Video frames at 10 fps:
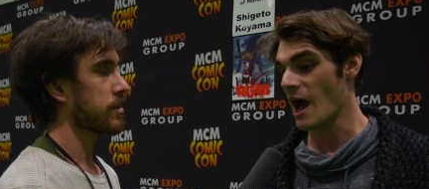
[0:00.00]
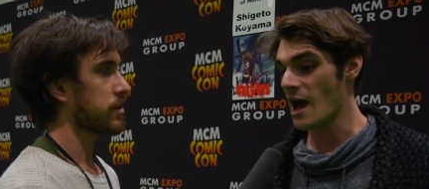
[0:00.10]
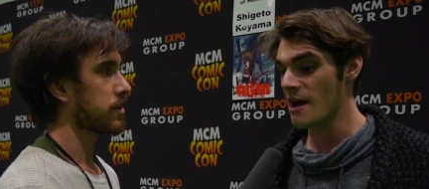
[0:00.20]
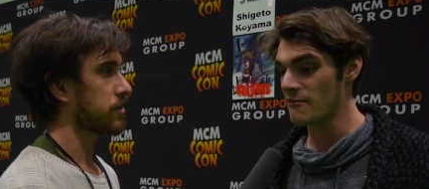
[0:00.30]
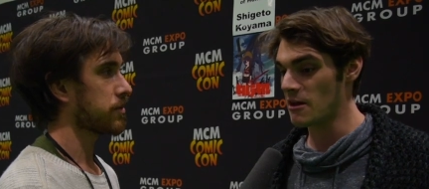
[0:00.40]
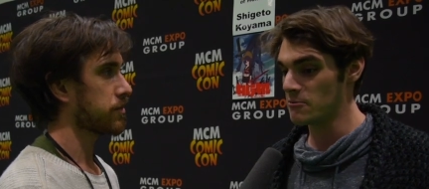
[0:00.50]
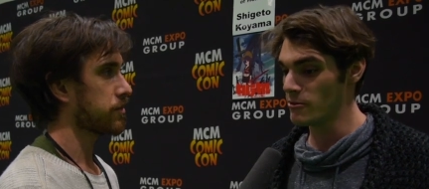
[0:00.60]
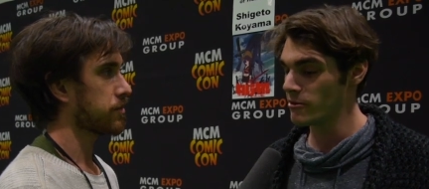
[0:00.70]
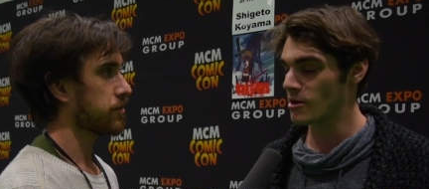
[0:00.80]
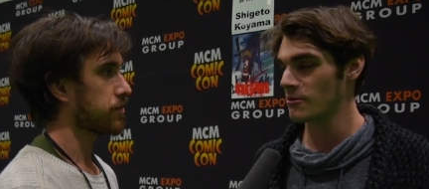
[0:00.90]
Speaker 1: I have a
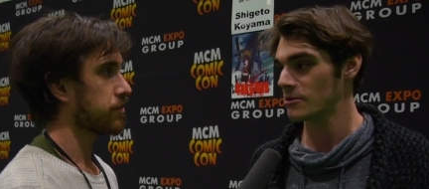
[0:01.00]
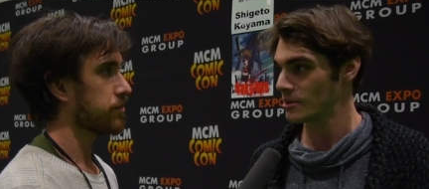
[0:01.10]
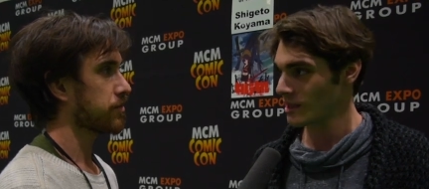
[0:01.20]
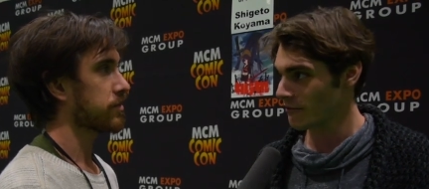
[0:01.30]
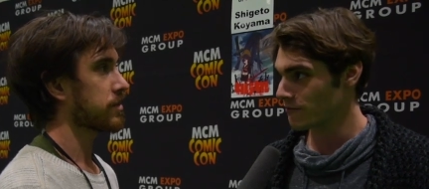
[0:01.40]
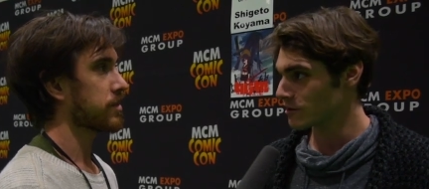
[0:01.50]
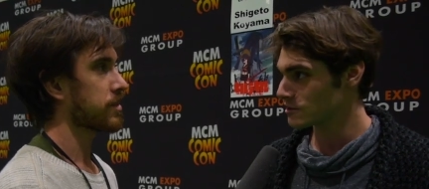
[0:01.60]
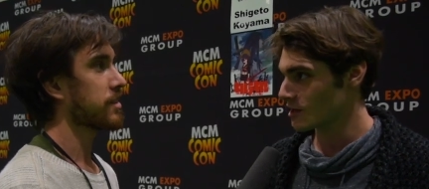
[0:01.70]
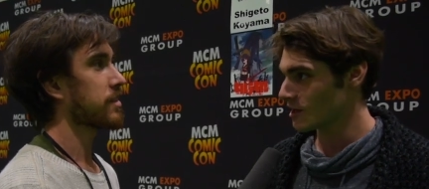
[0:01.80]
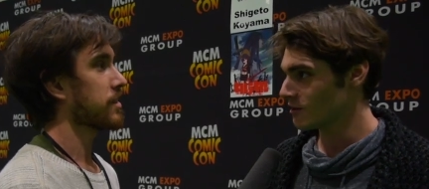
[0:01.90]
movie coming to Netflix,
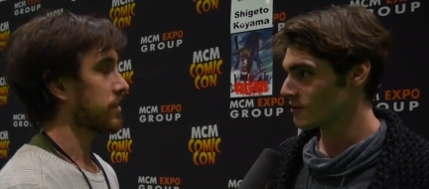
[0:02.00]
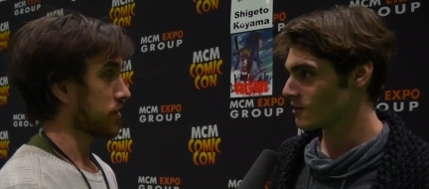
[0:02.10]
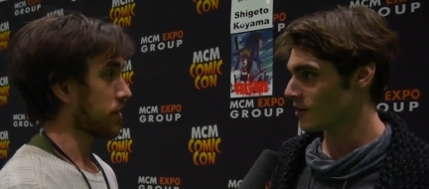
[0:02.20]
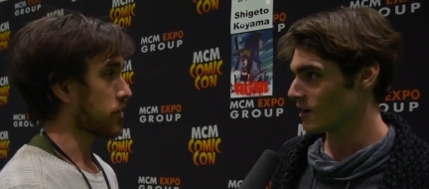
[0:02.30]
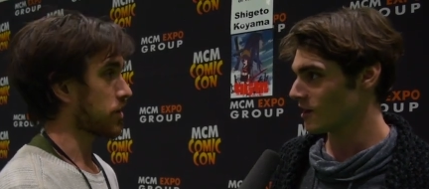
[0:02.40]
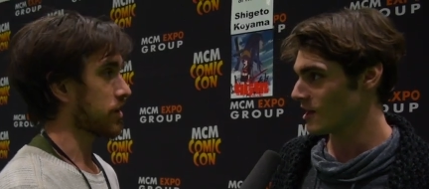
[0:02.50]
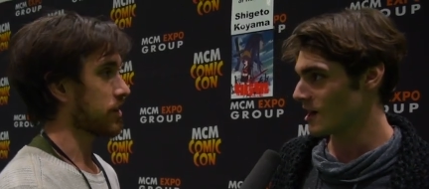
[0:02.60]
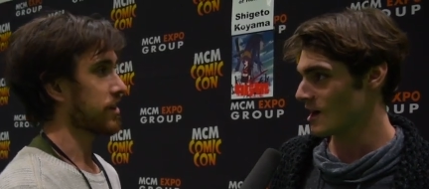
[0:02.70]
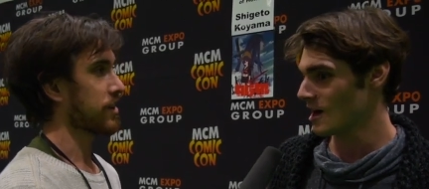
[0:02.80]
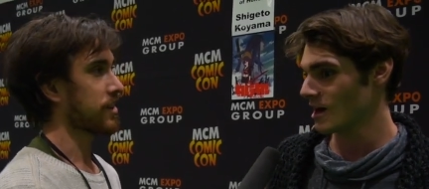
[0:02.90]
though, called
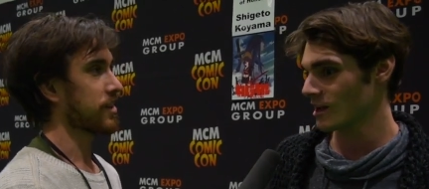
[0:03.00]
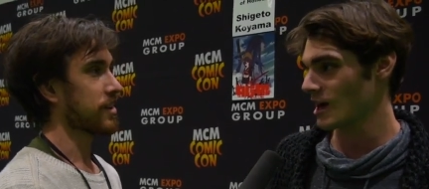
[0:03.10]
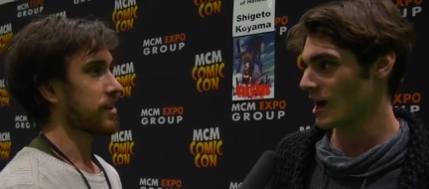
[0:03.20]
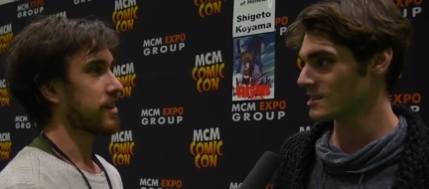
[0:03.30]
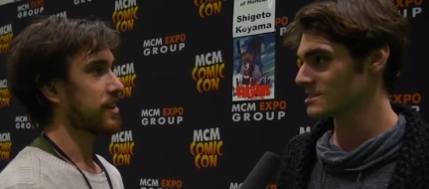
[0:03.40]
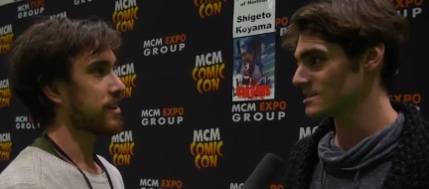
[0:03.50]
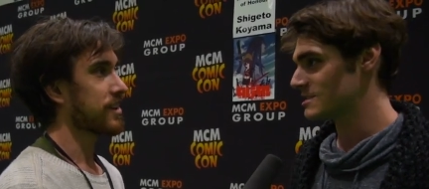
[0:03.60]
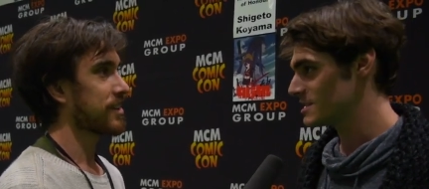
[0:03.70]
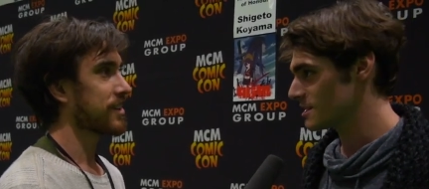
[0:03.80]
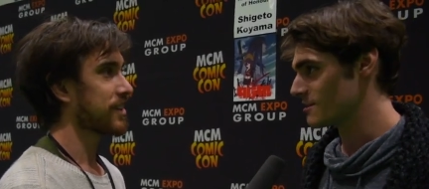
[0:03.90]
uh, Gods and
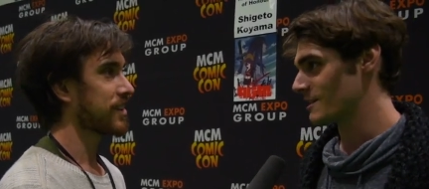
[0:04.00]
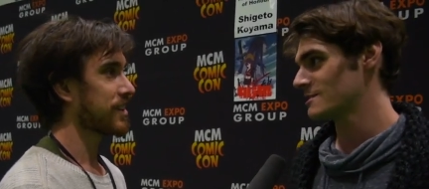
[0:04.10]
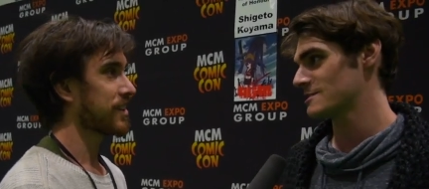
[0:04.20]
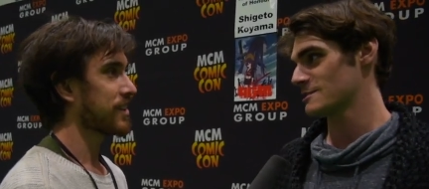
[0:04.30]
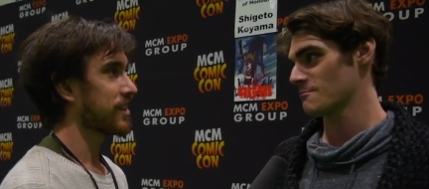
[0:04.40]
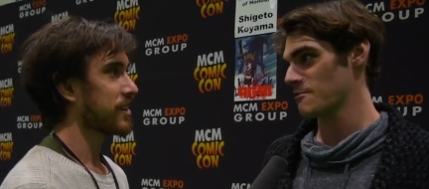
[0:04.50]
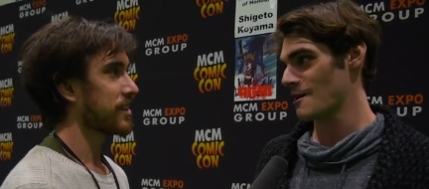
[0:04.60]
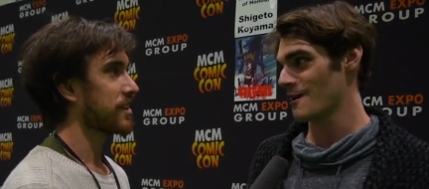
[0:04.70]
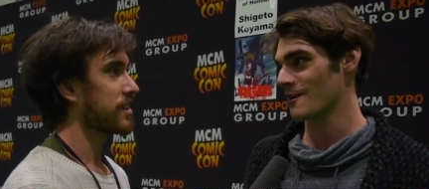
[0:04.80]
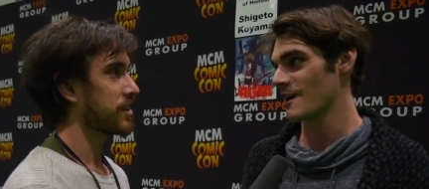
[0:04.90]
Secrets, to play
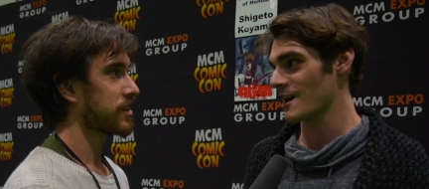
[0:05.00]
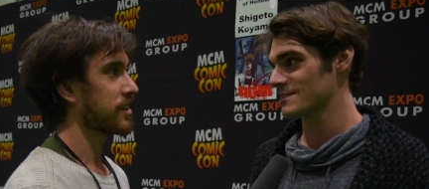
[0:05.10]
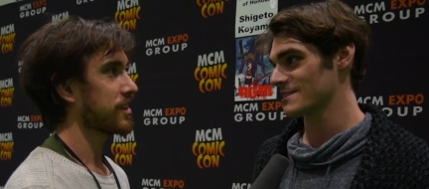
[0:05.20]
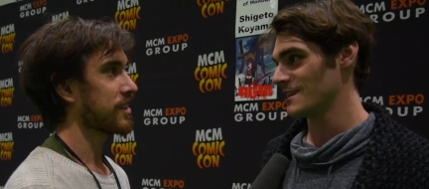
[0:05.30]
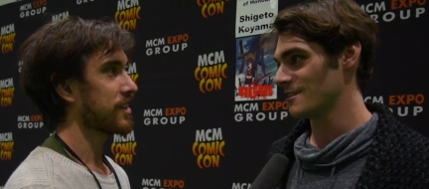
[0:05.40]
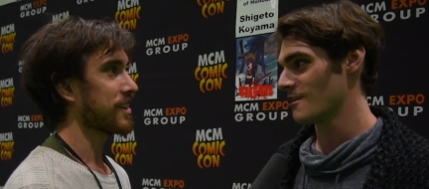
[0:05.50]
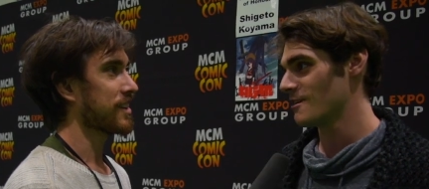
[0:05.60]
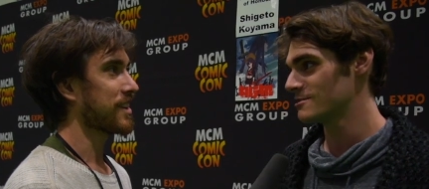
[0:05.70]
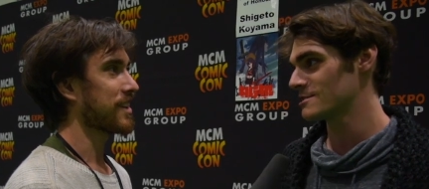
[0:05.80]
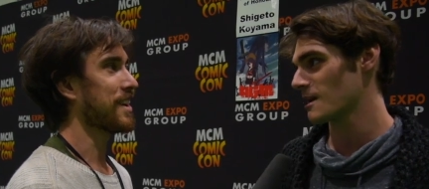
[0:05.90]
on Gods and
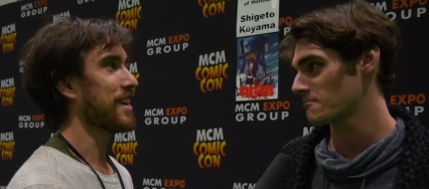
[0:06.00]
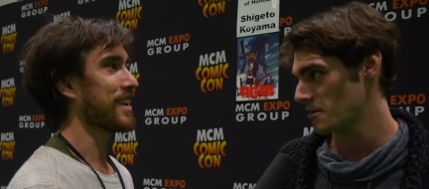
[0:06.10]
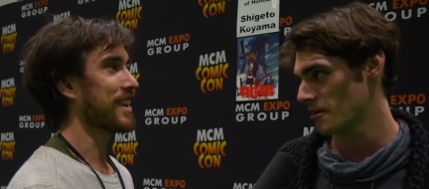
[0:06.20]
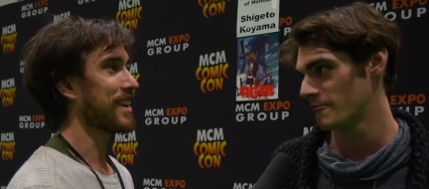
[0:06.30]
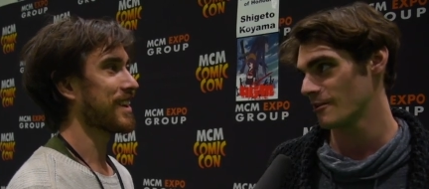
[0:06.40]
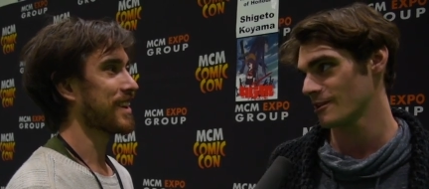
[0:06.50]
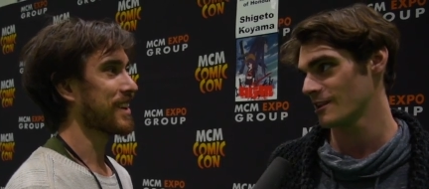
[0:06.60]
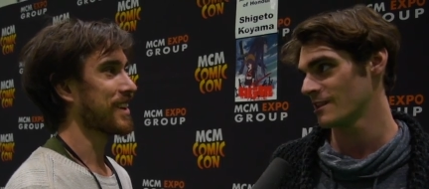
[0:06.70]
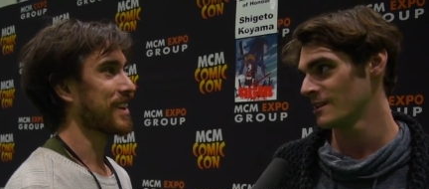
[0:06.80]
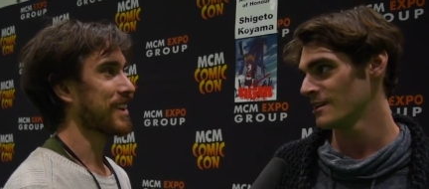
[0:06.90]
Heroes, and I play a
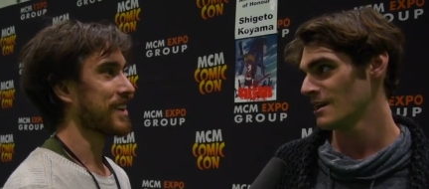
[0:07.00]
villain